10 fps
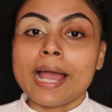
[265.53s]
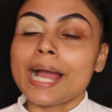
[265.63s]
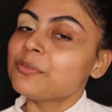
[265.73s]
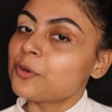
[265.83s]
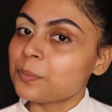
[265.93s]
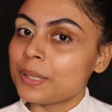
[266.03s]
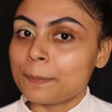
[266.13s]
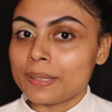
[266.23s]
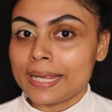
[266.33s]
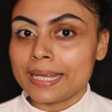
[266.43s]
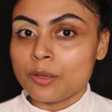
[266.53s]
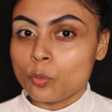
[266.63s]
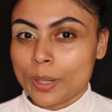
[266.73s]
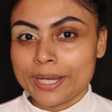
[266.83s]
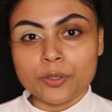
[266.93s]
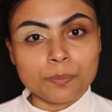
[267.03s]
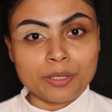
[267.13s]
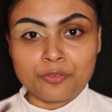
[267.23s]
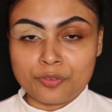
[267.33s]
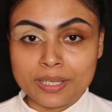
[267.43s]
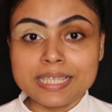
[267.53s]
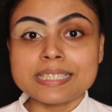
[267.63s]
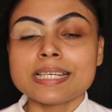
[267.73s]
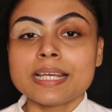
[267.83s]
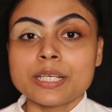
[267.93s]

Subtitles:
I won't be applying white on my face.